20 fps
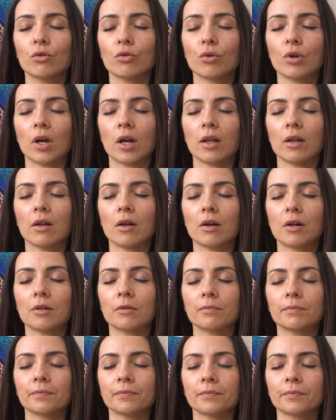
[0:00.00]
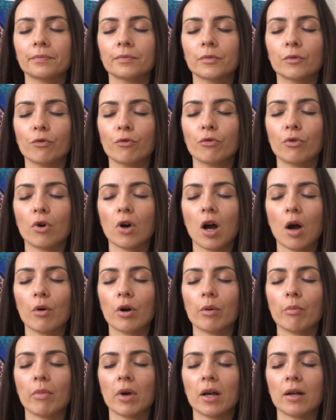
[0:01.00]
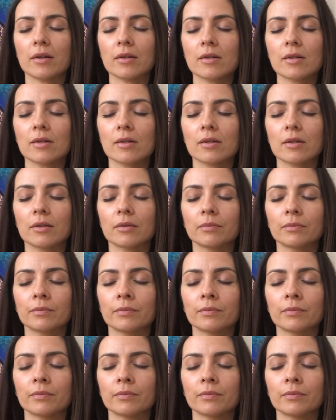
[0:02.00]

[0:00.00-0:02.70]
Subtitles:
together for our best.